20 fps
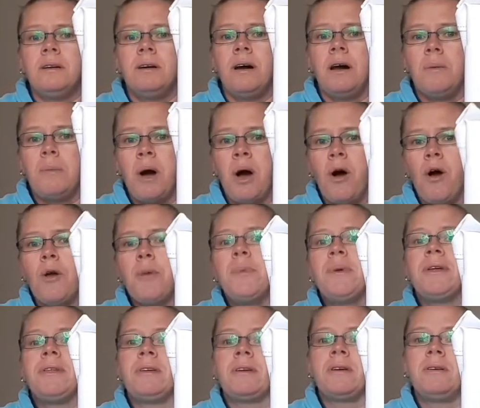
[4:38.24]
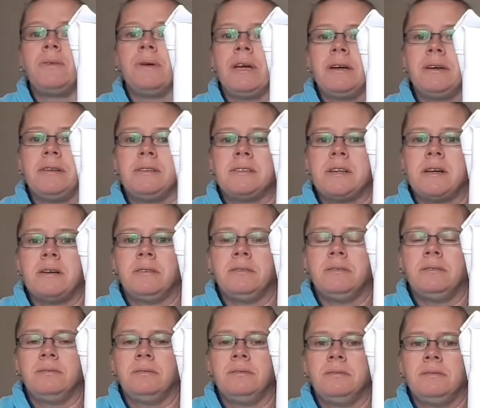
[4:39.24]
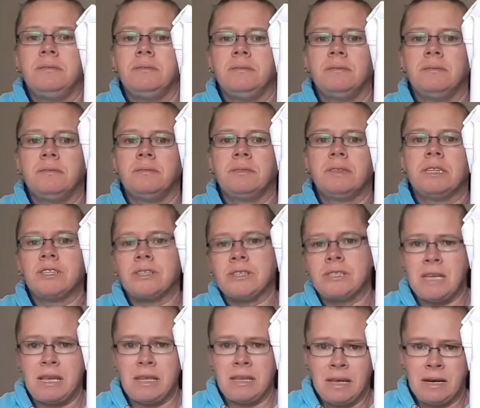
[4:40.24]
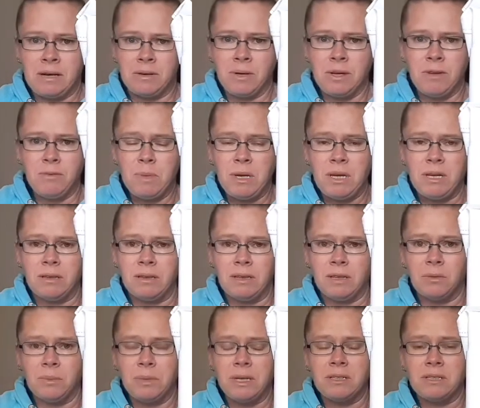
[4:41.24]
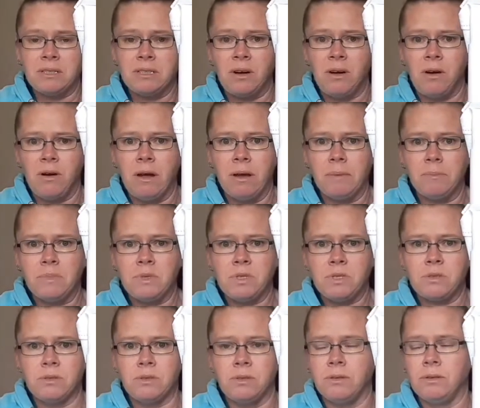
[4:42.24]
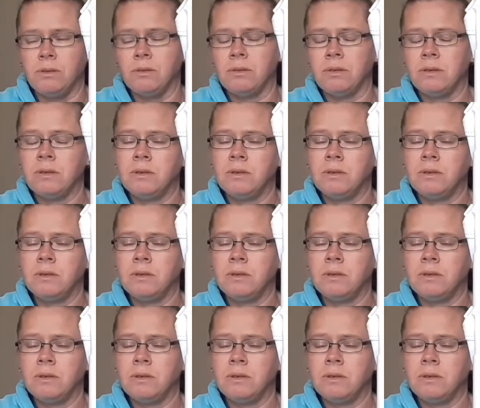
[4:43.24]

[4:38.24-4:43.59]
I'm hoping that I'll get it done, because then that'll give me a little bit of time to